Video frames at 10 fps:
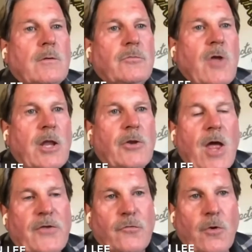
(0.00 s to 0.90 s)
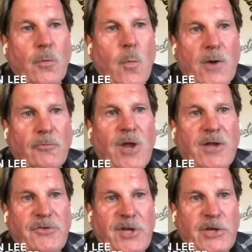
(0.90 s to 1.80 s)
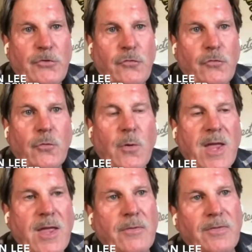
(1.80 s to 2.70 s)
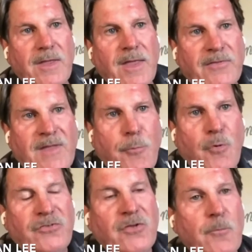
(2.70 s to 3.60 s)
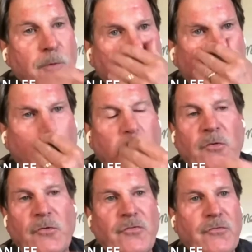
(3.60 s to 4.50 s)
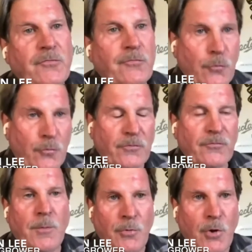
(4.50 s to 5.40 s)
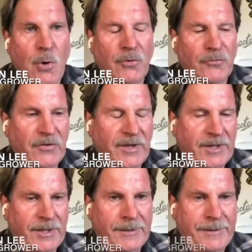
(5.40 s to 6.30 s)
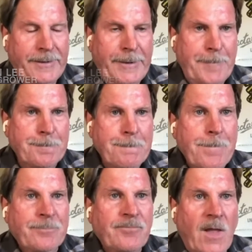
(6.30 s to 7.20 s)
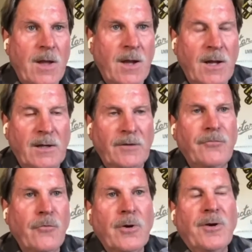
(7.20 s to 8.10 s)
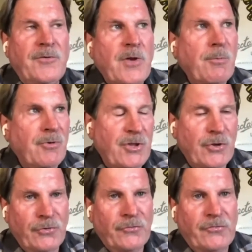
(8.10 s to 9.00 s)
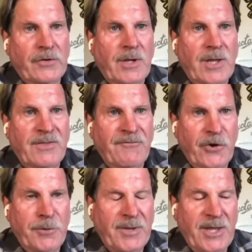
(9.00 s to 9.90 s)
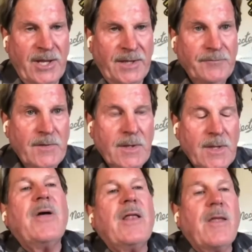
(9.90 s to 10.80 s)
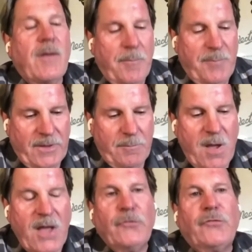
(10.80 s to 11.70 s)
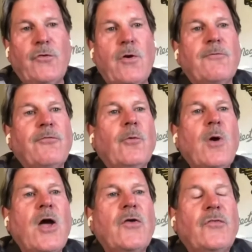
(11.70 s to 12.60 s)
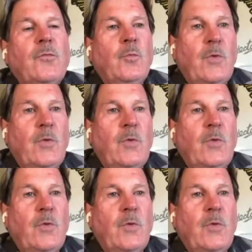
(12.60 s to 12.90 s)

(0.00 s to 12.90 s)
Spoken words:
Don and I started the winery in 1982, and at that point in time, we purchased fruit from growers and for a number of years in the very beginning. But a big milestone for us